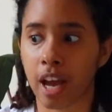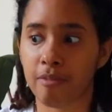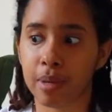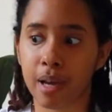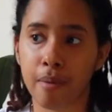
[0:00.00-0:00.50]

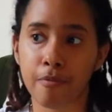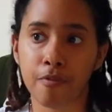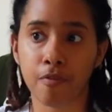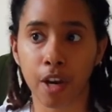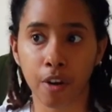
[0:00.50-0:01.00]
I've become
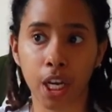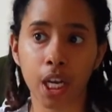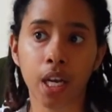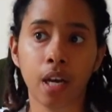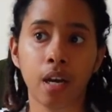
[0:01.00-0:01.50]

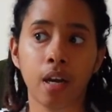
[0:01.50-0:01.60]
very